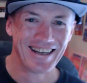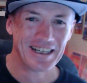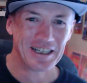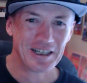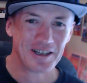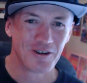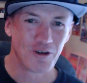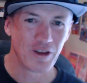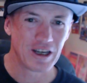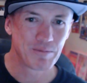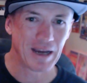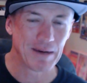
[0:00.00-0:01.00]
all these
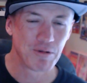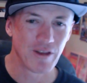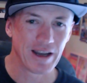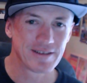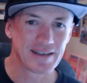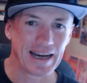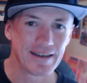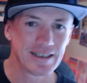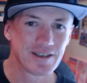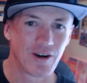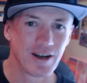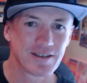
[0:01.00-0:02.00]
people that are saying this
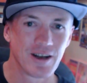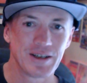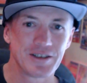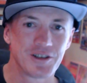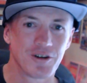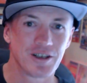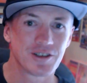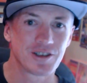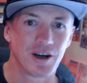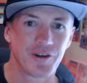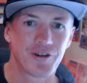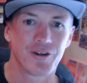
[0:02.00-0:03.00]
guy doesn't know what he's doing. It's so
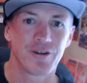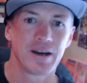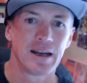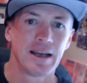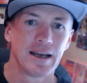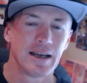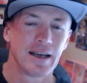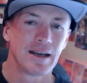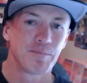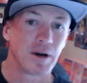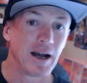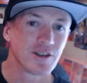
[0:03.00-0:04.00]
true,
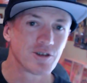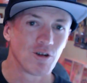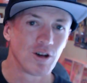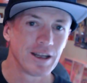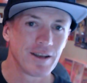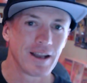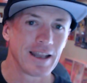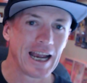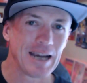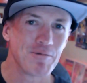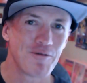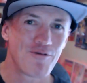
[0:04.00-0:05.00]
but it's all in the name
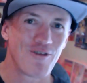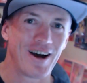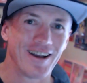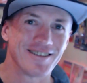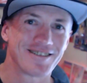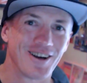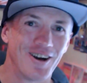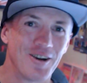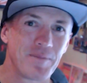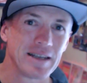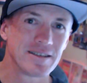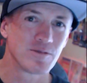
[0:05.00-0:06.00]
of fun. So
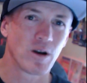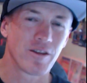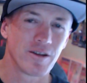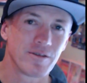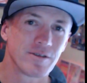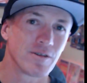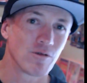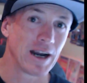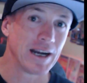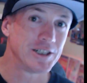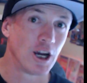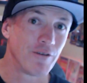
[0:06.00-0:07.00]
this is one of the
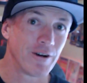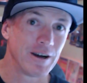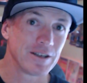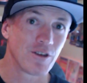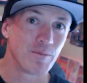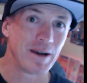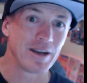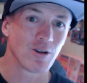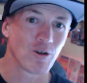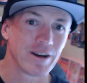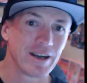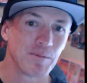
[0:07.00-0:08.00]
ratio variants for the
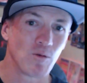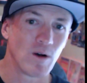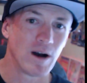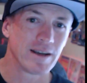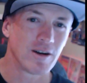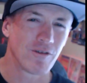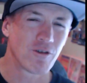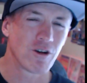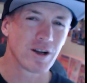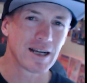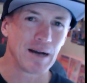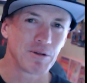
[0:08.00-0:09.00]
Mandalorian #1. I've got a
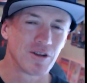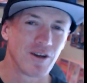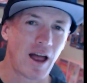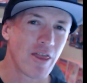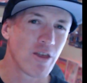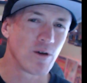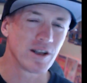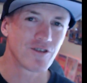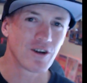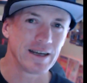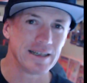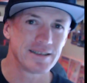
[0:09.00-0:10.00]
couple of other ones.
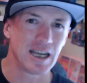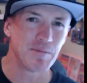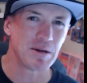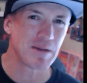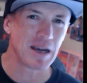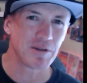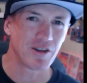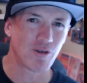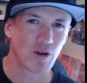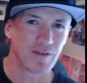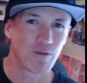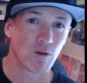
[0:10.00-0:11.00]
He sent me maybe 3,
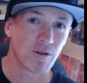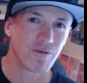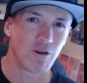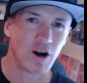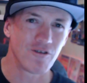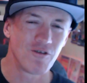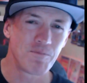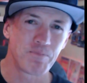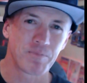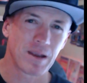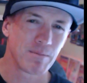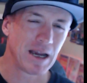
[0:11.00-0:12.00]
4 or 5 of them,
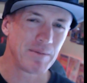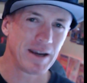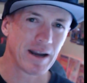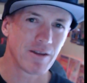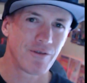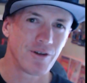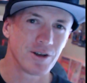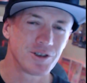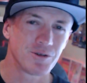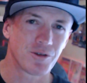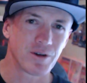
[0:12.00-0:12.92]
maybe out of the first 2 or 3